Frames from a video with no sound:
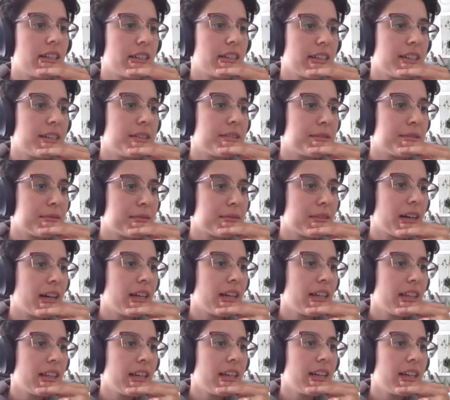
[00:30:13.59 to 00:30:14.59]
Yeah,
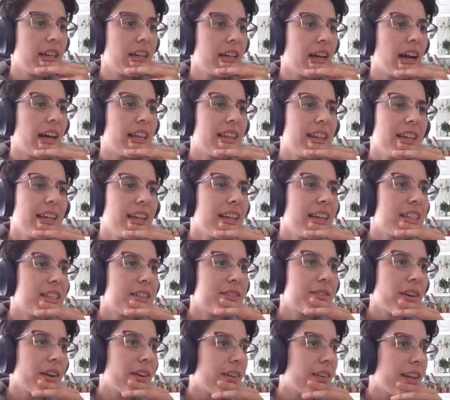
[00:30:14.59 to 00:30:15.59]
I think
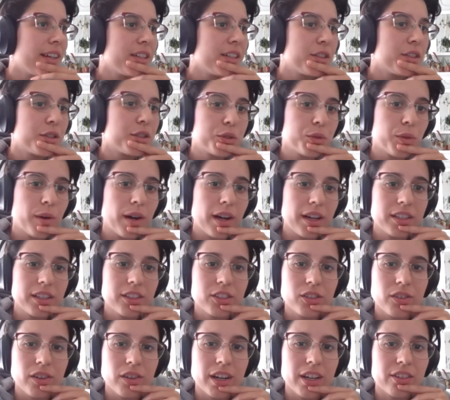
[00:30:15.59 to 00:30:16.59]
it's very
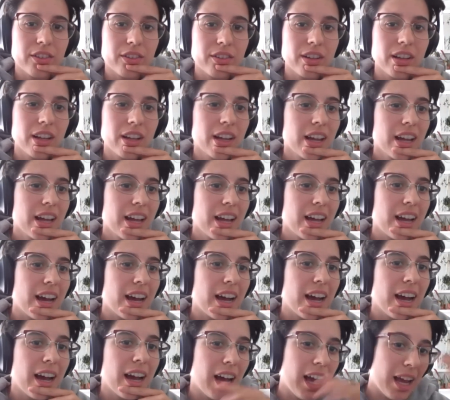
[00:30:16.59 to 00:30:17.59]
intertwined. So I
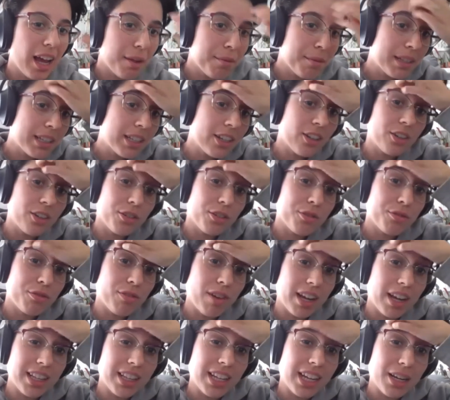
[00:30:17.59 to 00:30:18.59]
am a little
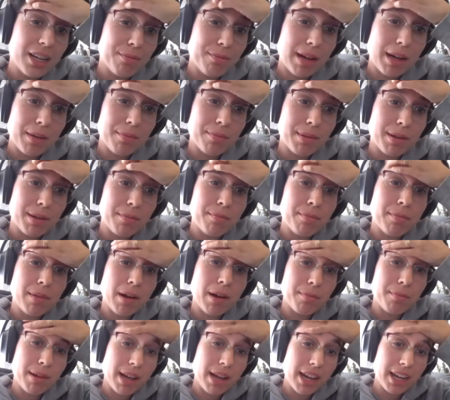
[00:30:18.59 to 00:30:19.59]
afraid that it might be
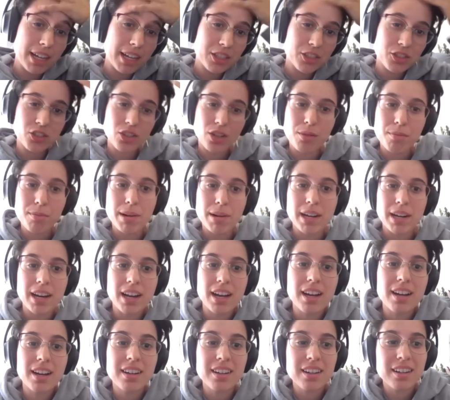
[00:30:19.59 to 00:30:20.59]
a bit extra, but
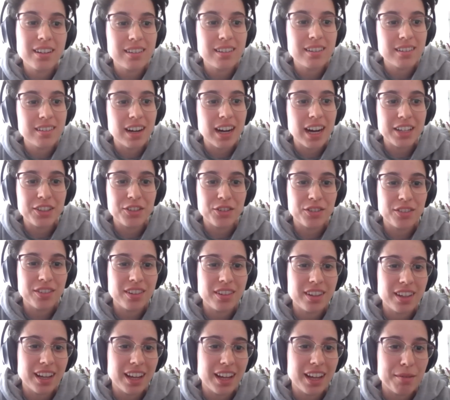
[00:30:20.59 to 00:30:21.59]
I
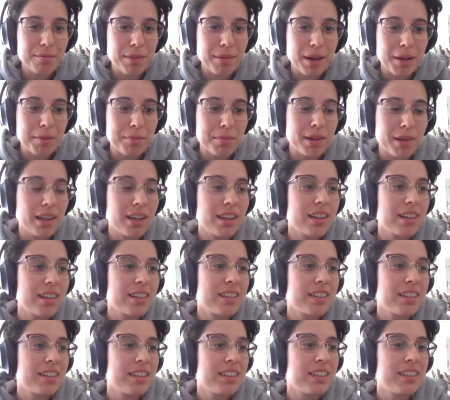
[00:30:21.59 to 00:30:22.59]
don't think it might be.
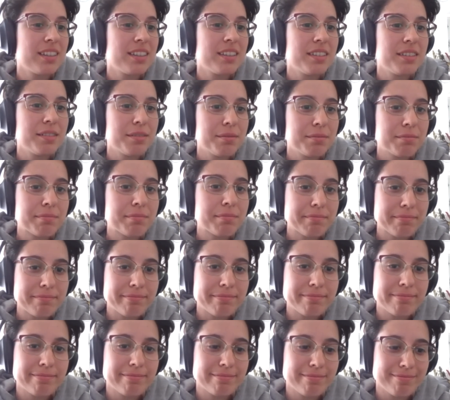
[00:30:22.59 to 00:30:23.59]

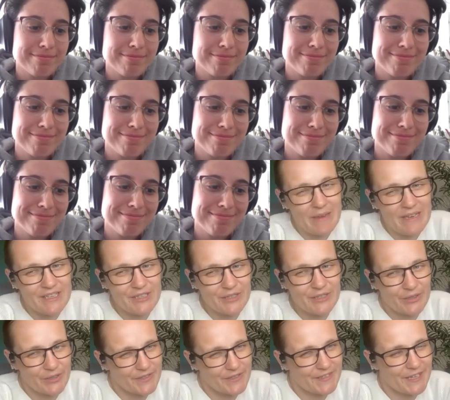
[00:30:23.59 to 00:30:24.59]
Yeah,
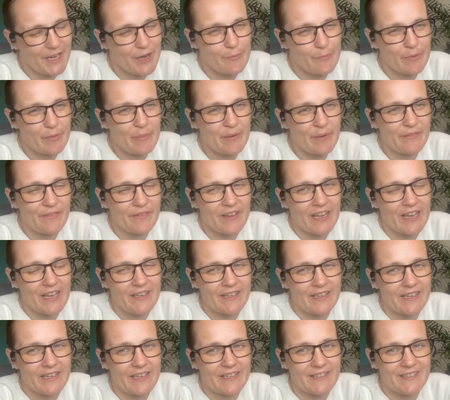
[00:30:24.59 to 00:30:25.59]
mentors help provide
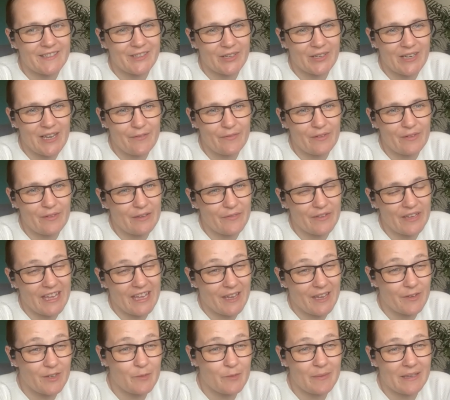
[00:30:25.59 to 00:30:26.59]
a certain level of
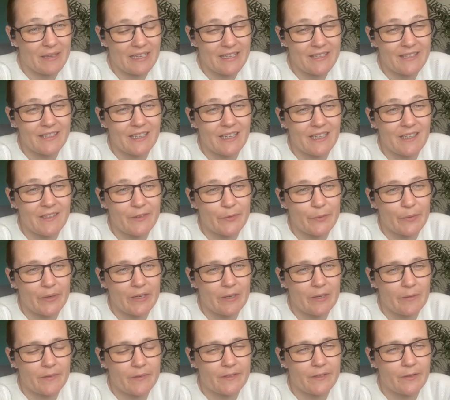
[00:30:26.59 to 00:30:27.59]
accountability as
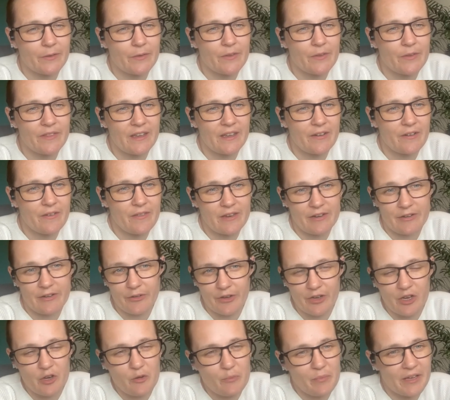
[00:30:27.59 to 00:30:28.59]
well. So they're not
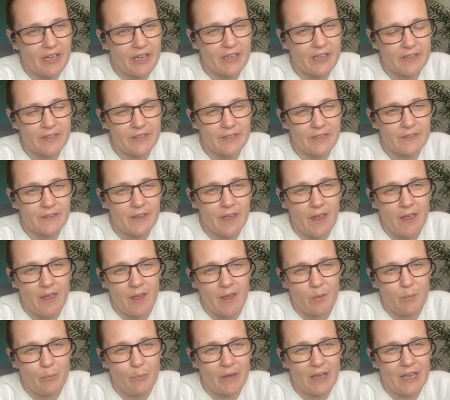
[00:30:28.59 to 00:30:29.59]
your boss,
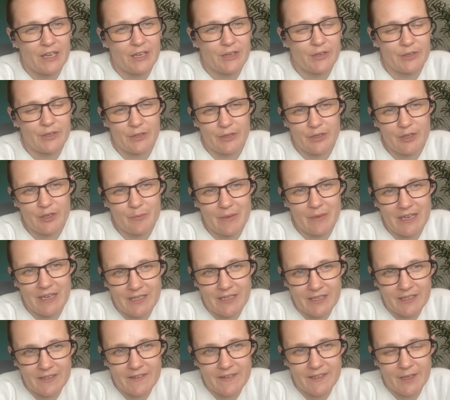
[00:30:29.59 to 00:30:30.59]
but you know, you're
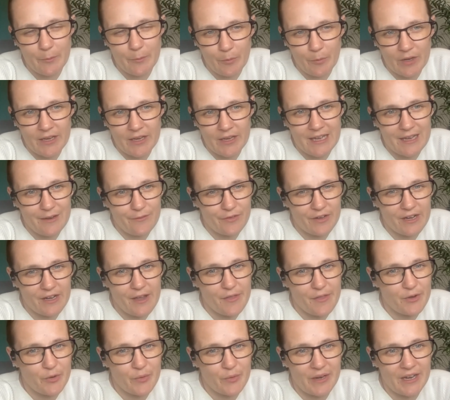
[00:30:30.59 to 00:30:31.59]
meeting someone every
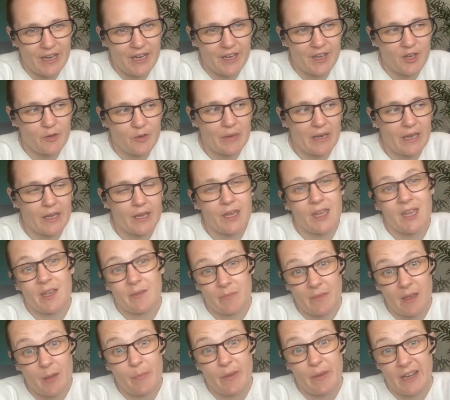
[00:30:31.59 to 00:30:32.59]
other week. You're like, yeah,
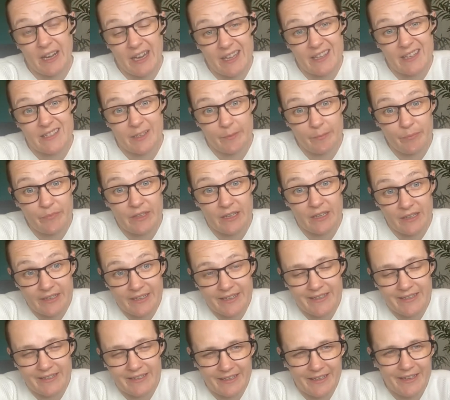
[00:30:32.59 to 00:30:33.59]
I better get something
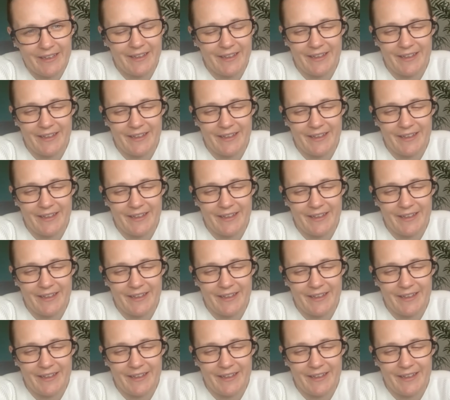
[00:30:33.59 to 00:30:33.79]
done.